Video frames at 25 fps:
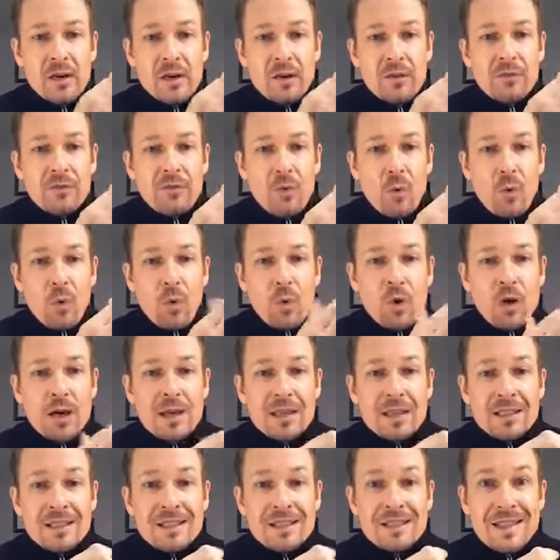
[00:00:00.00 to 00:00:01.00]
4,
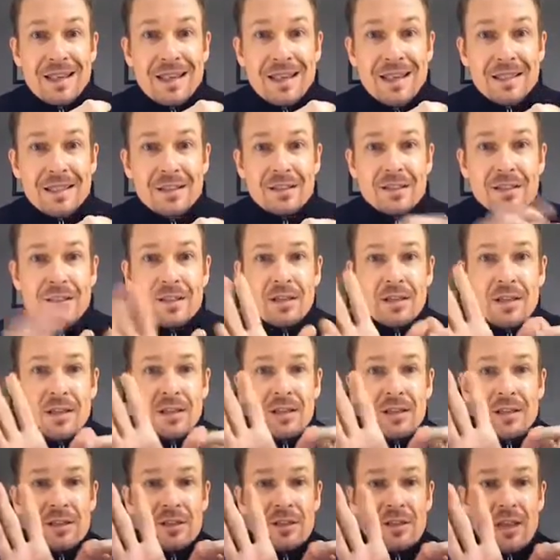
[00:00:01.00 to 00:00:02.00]
6,
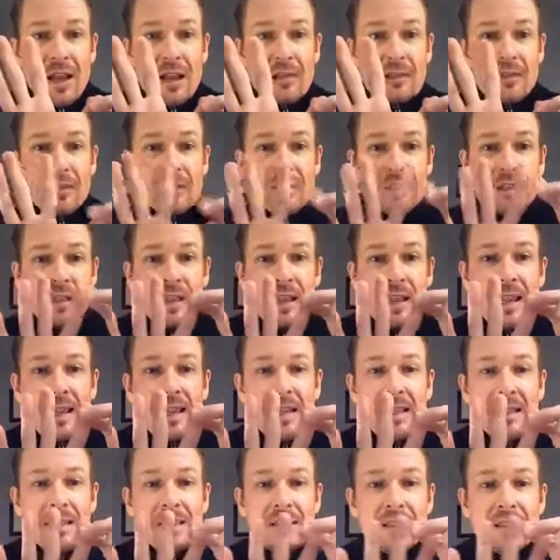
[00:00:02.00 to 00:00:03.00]
7,
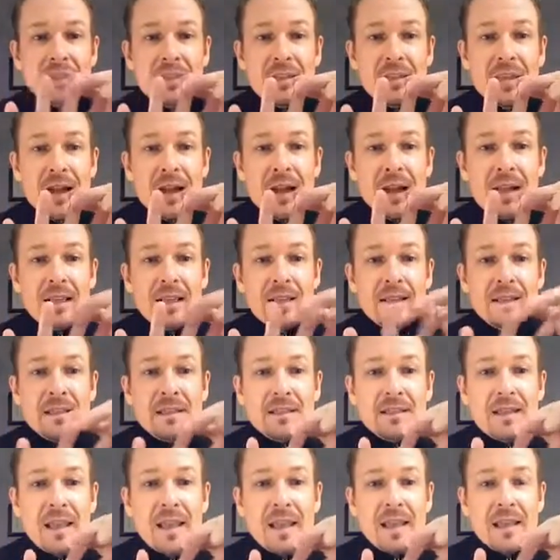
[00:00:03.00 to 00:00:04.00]
8, 9,
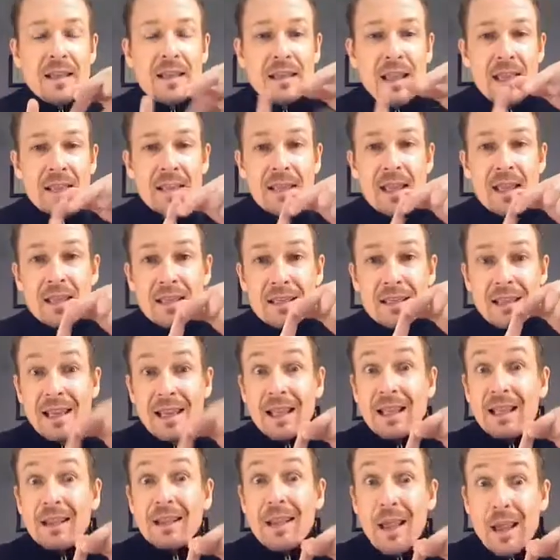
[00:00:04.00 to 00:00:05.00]
10, and then
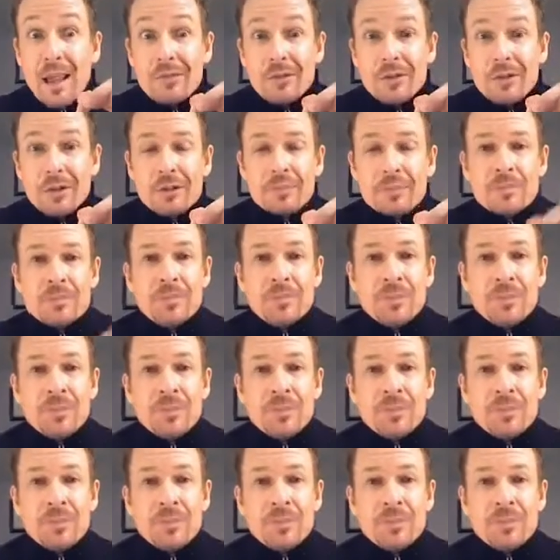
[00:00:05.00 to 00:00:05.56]
11.